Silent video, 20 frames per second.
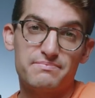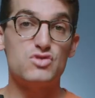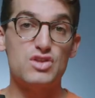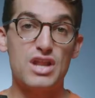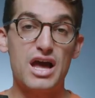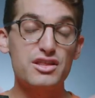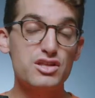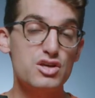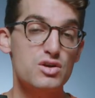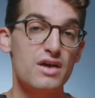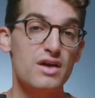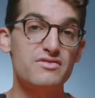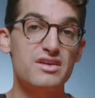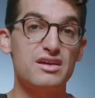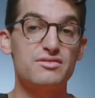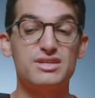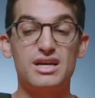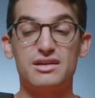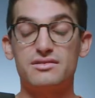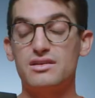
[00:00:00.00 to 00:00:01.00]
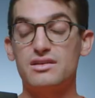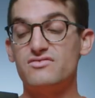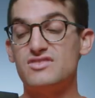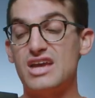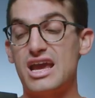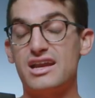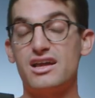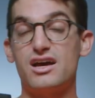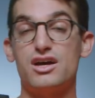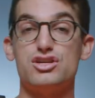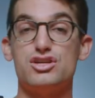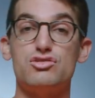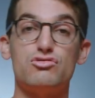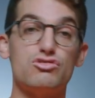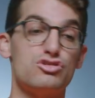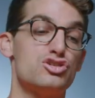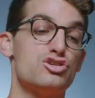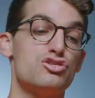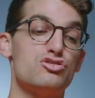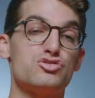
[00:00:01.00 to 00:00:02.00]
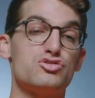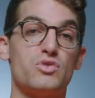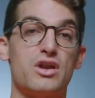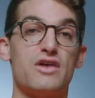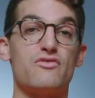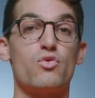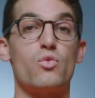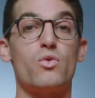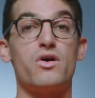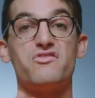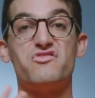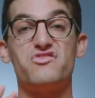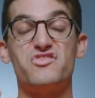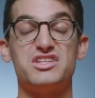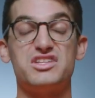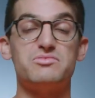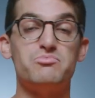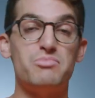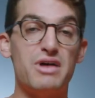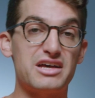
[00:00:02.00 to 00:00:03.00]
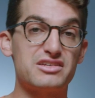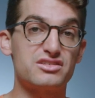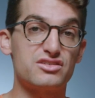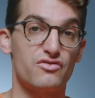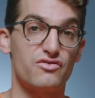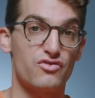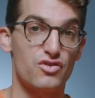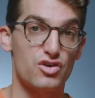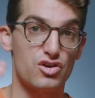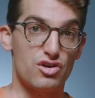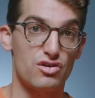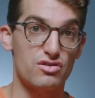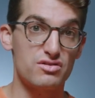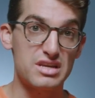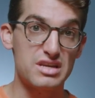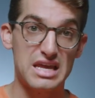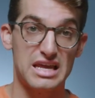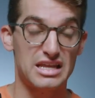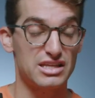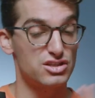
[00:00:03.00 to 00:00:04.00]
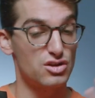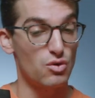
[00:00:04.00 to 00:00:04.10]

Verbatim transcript: Now that you have the objective data, you can choose whatever one fits best for your needs.